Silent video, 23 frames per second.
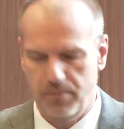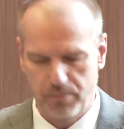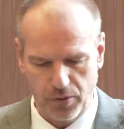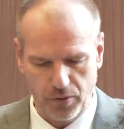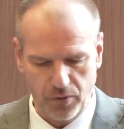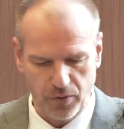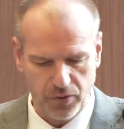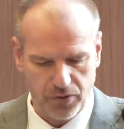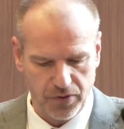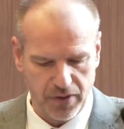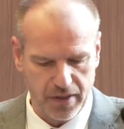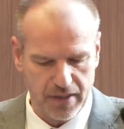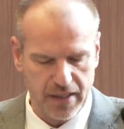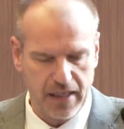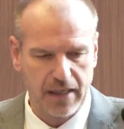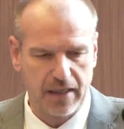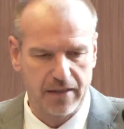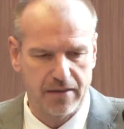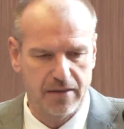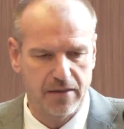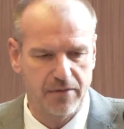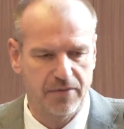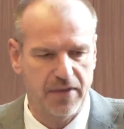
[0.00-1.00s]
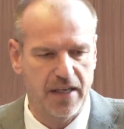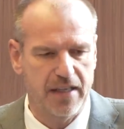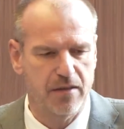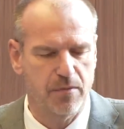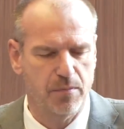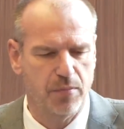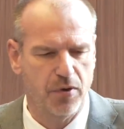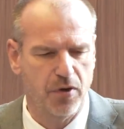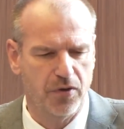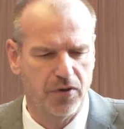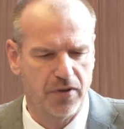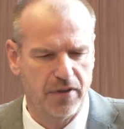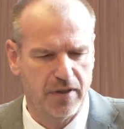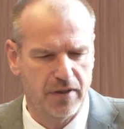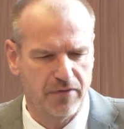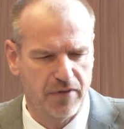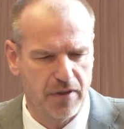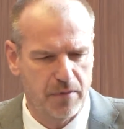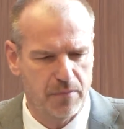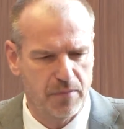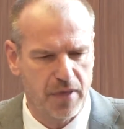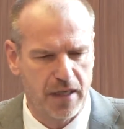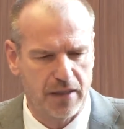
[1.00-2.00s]
both a negative and a
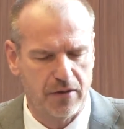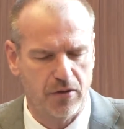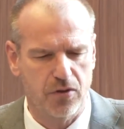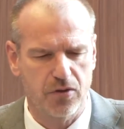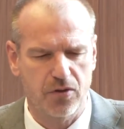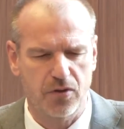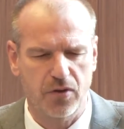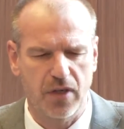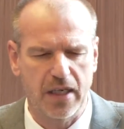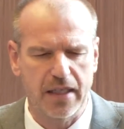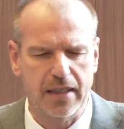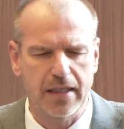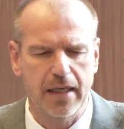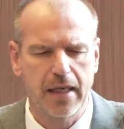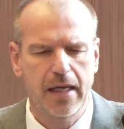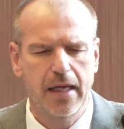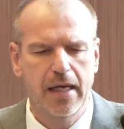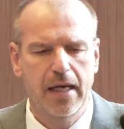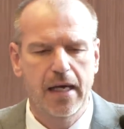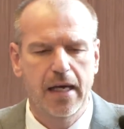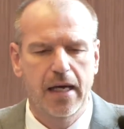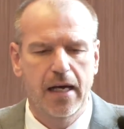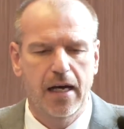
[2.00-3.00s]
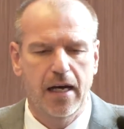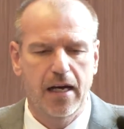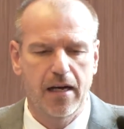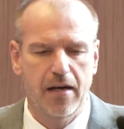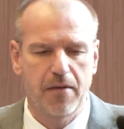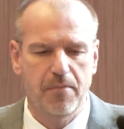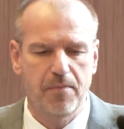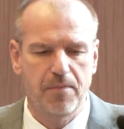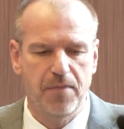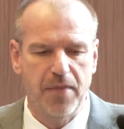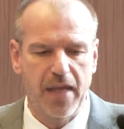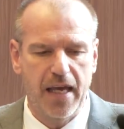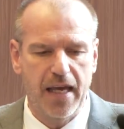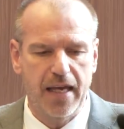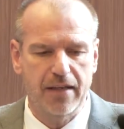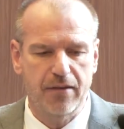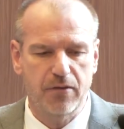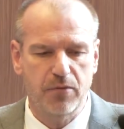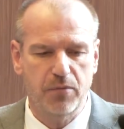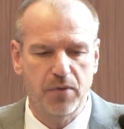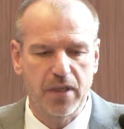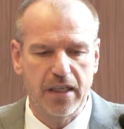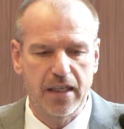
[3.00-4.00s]
positive impact on trade.
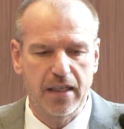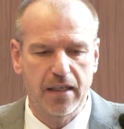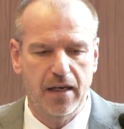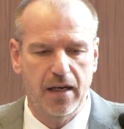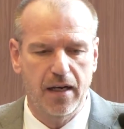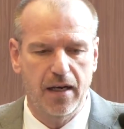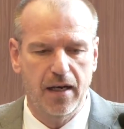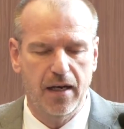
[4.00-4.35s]
And we